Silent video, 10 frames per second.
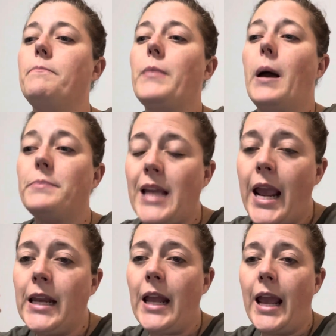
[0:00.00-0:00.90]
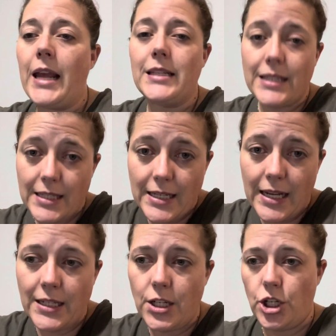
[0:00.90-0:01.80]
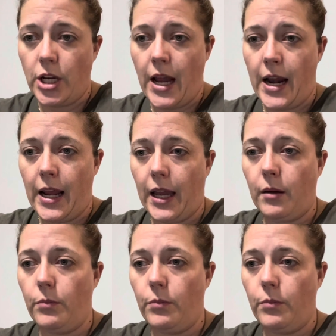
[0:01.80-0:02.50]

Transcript: obtain a distinct genetic